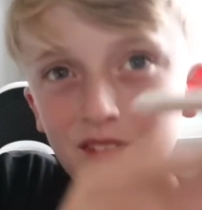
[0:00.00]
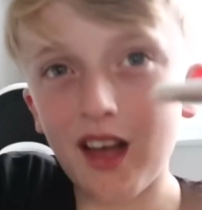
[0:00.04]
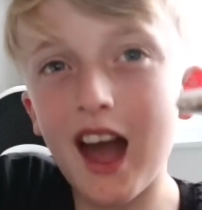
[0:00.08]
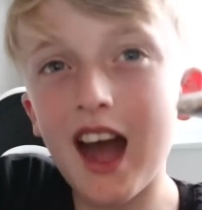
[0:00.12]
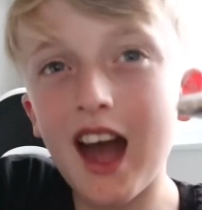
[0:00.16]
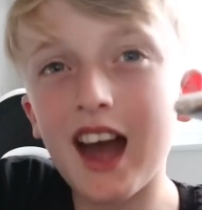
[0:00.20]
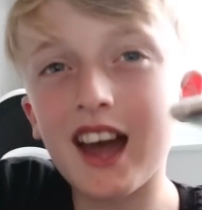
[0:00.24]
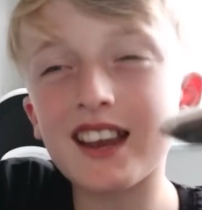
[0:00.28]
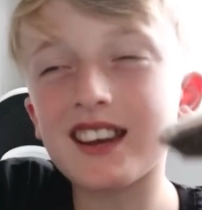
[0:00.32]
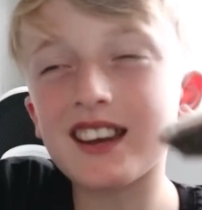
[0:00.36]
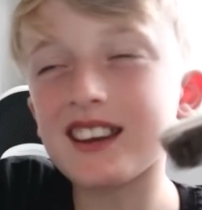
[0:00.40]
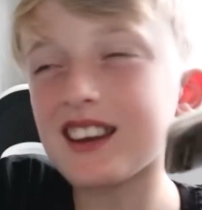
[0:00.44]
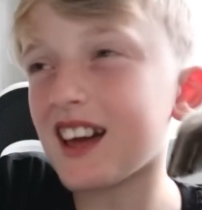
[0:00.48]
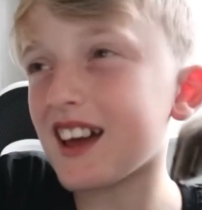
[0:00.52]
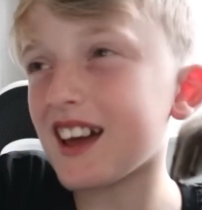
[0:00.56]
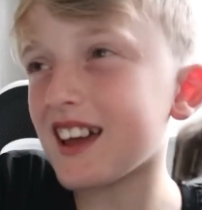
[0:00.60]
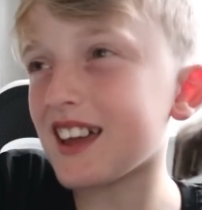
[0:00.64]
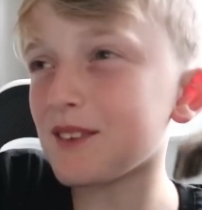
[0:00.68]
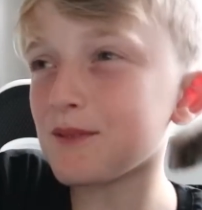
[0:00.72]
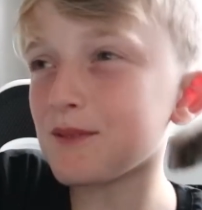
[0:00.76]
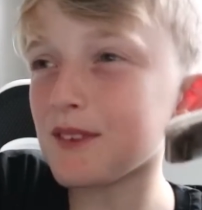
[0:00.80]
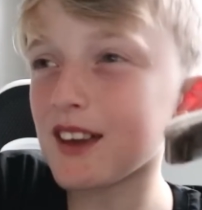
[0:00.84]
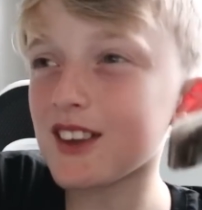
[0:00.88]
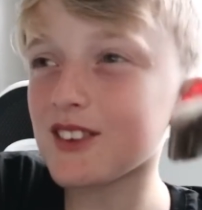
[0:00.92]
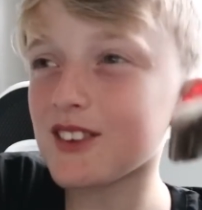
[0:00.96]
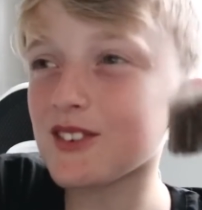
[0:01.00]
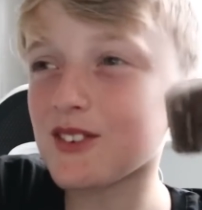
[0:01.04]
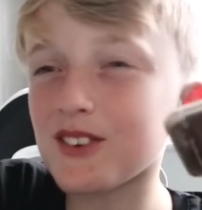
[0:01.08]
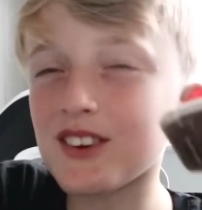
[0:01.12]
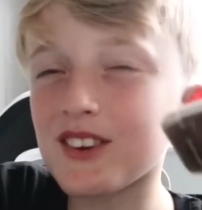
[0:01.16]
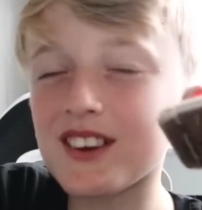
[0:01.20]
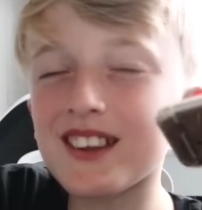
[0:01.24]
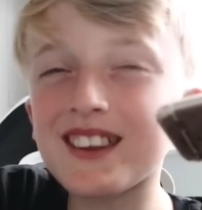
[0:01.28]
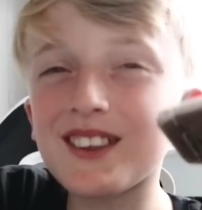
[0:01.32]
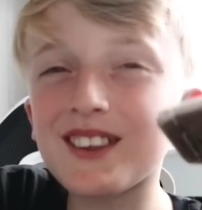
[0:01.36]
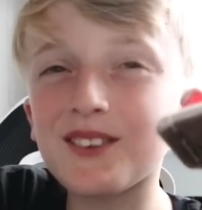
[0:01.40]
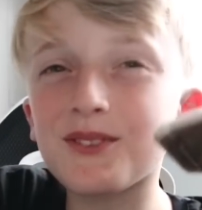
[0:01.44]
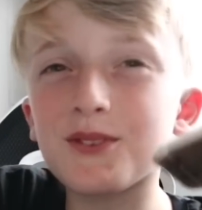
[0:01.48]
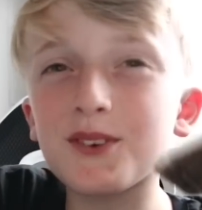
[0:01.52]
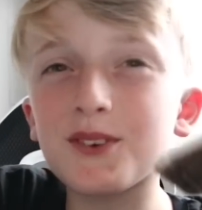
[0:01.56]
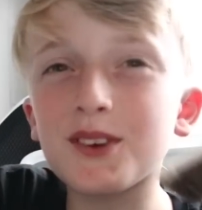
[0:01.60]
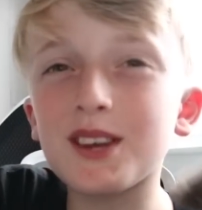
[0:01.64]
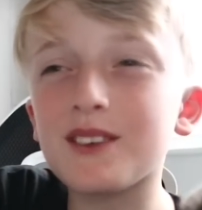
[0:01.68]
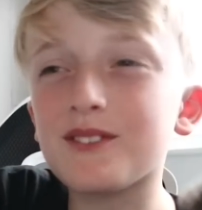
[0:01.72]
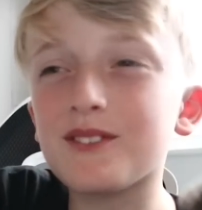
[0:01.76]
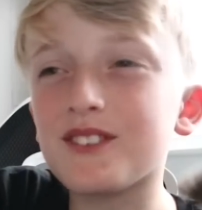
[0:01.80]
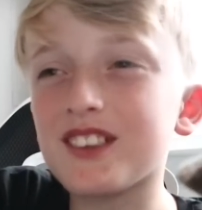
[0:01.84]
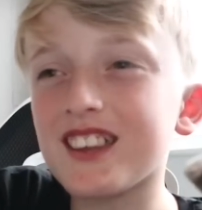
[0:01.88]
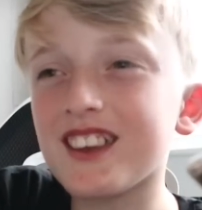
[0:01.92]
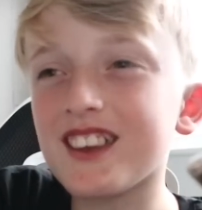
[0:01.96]
And, like, he makes really
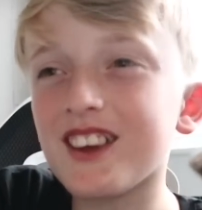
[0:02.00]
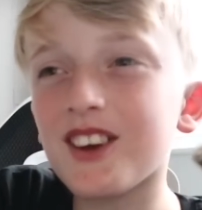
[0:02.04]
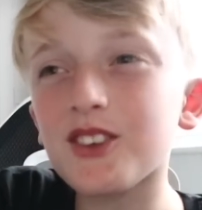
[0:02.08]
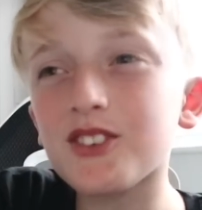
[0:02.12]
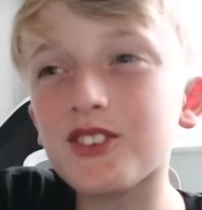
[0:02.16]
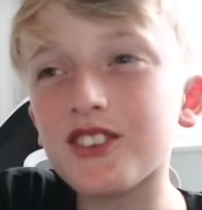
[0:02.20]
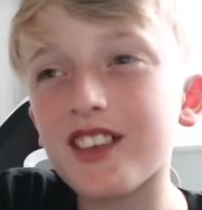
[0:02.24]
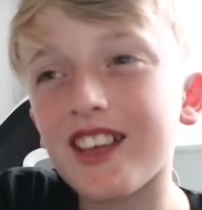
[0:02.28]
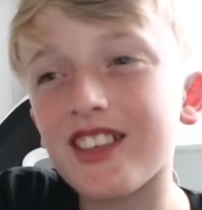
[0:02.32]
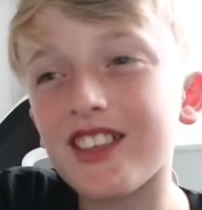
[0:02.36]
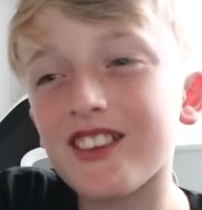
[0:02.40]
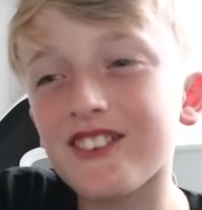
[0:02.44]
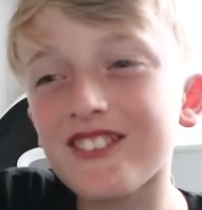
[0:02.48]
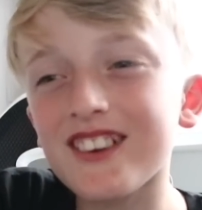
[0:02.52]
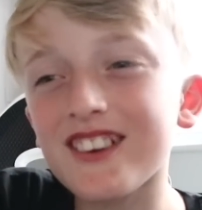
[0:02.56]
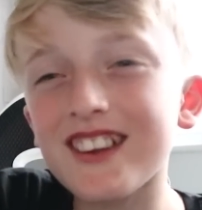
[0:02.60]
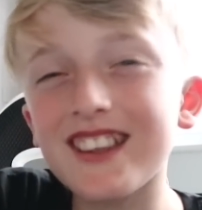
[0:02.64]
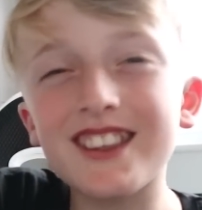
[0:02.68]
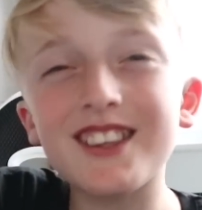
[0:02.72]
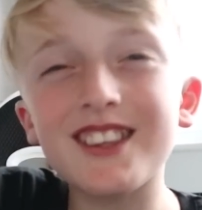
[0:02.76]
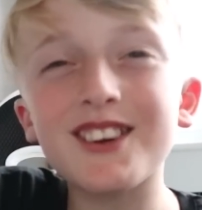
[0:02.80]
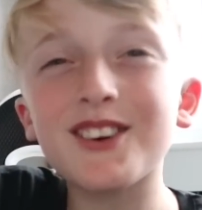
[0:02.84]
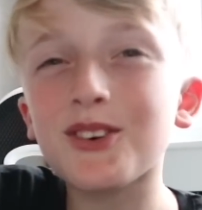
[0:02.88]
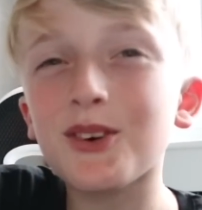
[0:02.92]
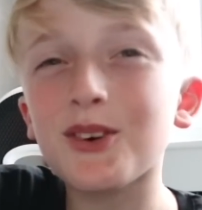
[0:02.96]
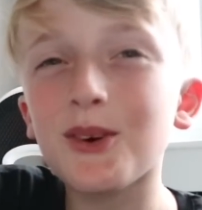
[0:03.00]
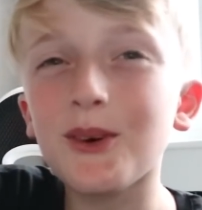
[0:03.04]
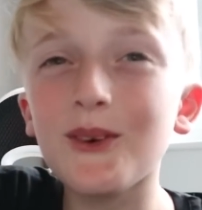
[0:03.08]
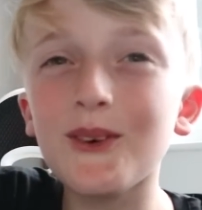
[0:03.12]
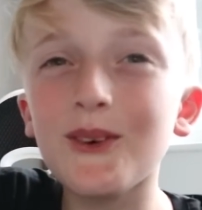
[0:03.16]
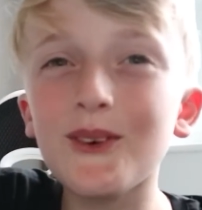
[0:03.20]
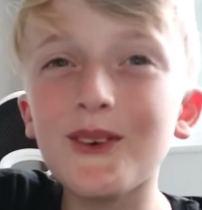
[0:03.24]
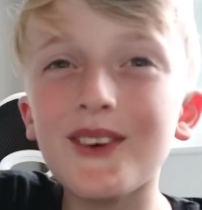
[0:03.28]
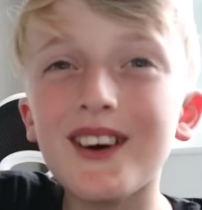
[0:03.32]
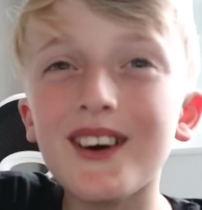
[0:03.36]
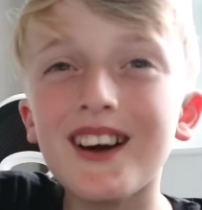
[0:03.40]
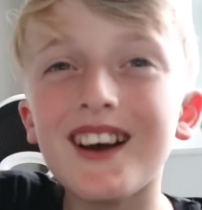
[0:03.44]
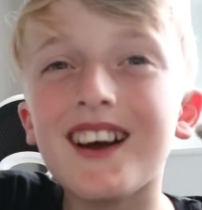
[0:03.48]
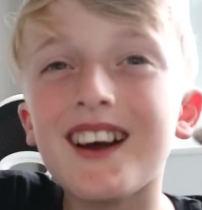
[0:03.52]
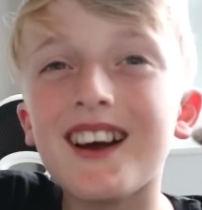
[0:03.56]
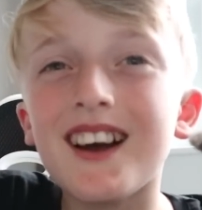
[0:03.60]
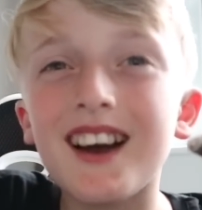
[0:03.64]
funny videos. Like, they're really cool.